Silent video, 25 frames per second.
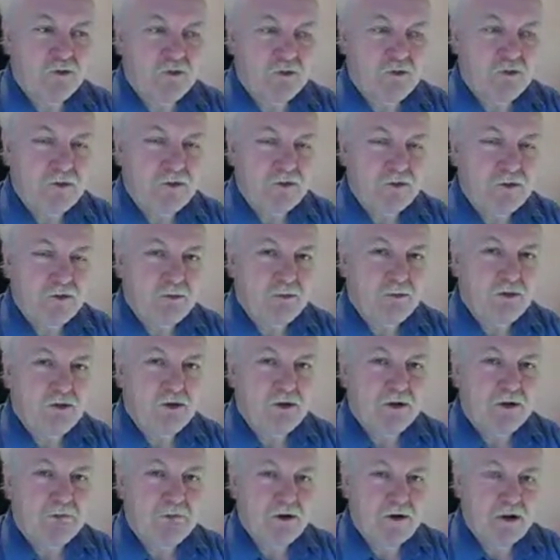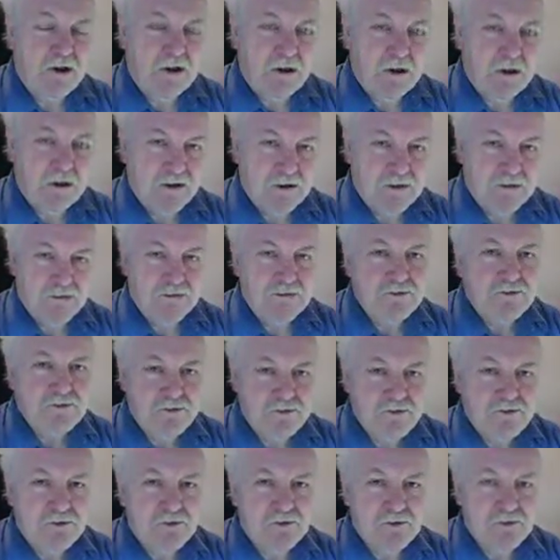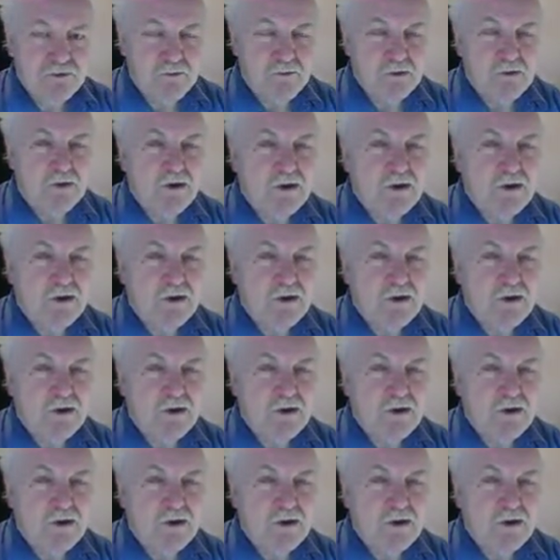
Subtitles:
within the community have a link system.